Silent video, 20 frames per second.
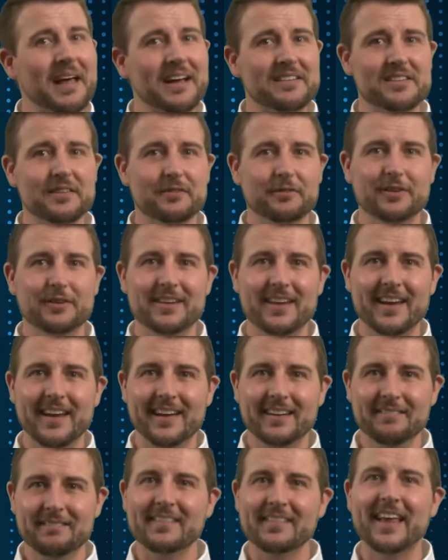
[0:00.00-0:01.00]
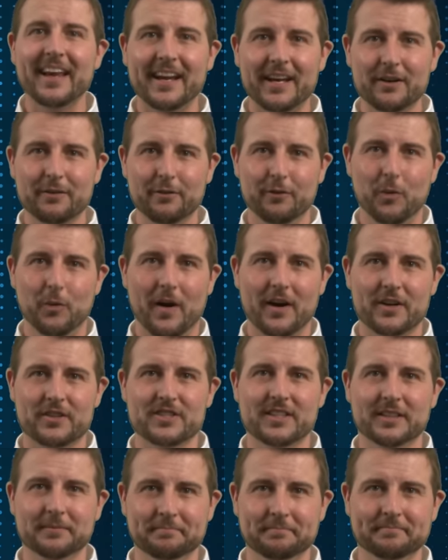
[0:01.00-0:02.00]
That's it for today. Thank you for
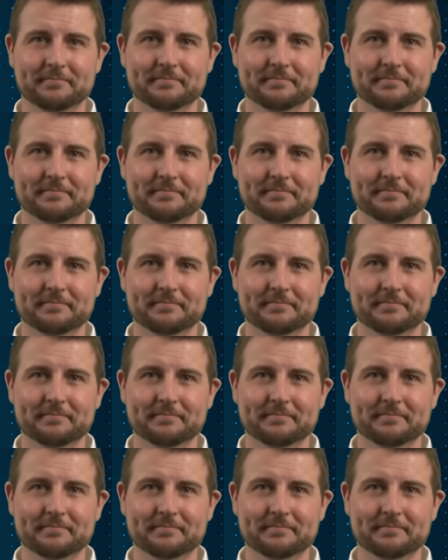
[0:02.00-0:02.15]
watching.